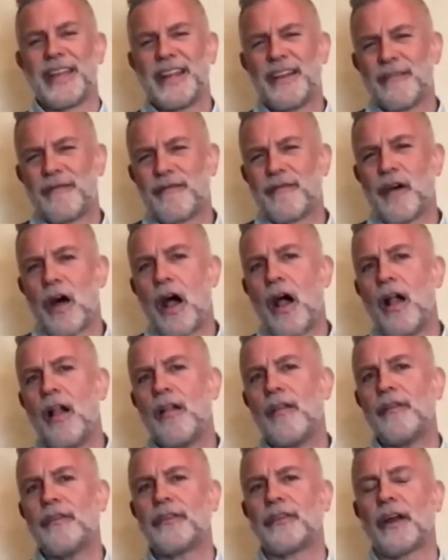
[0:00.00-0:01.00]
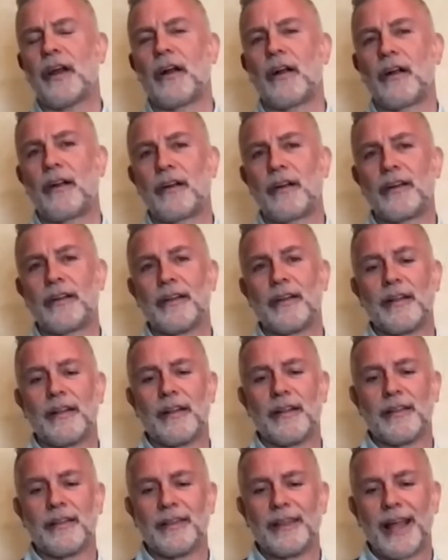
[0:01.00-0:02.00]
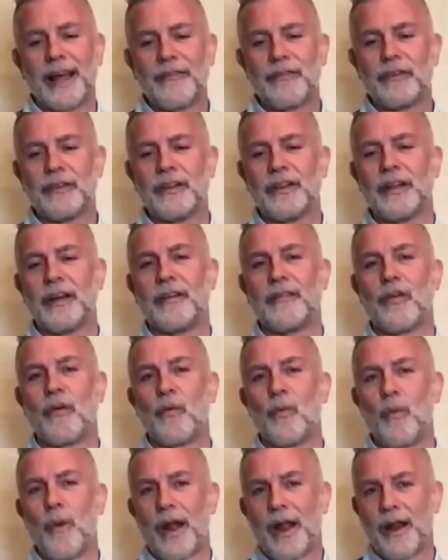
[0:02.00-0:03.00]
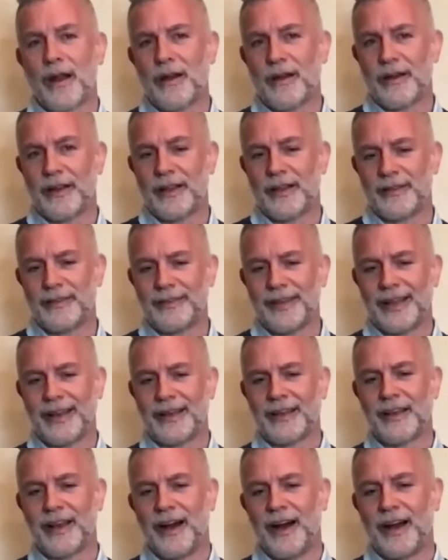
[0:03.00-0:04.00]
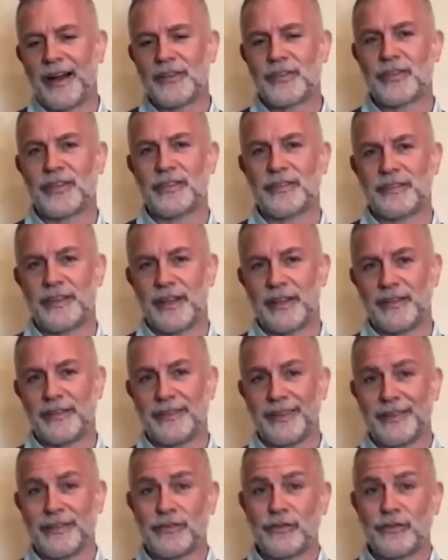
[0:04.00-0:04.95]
evolves our level of awareness and consciousness